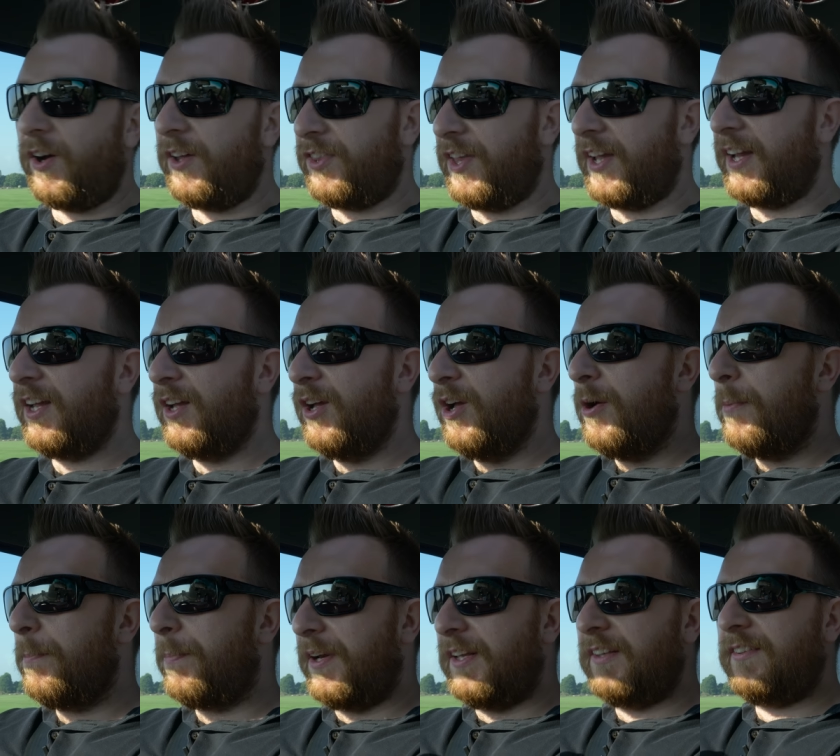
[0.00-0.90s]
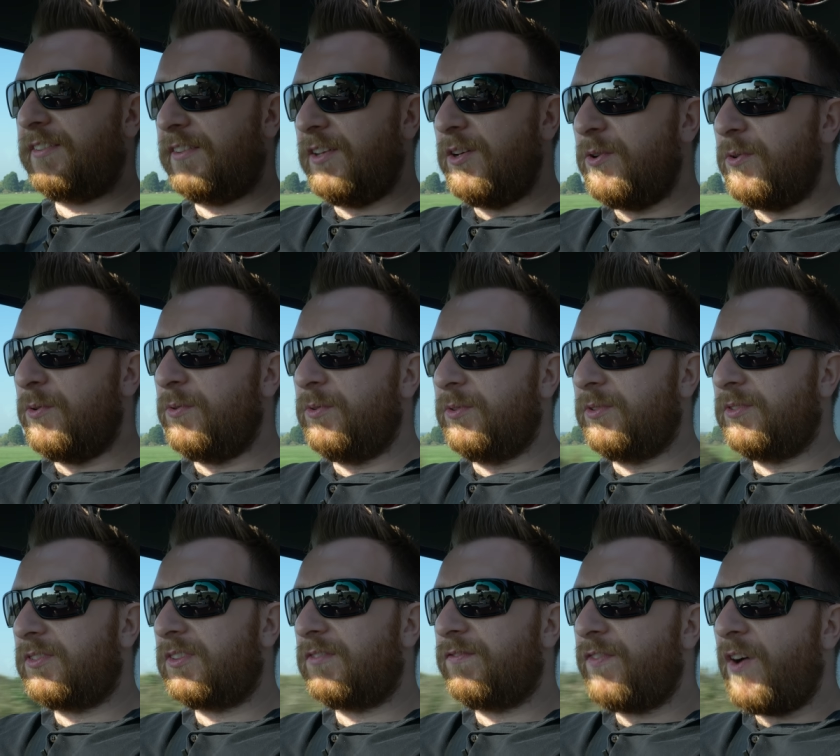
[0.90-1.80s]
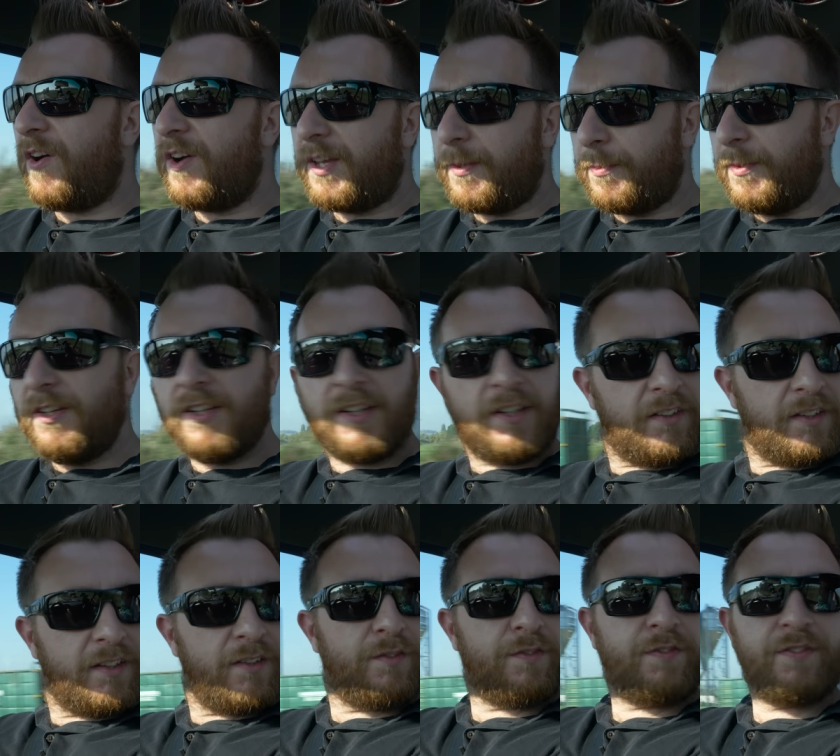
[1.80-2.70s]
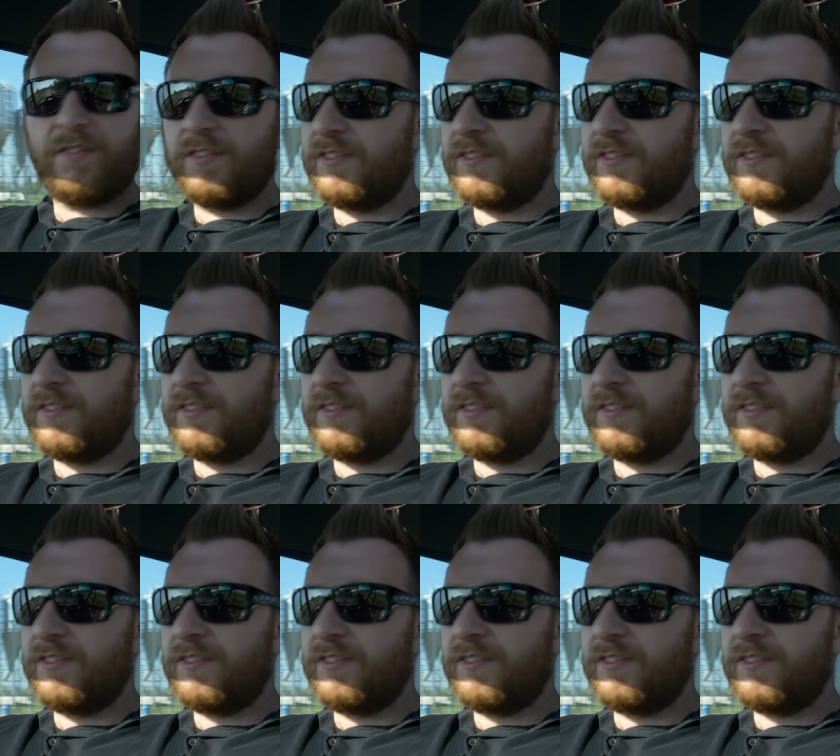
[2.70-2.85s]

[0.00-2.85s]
I think, but it's still very communicative.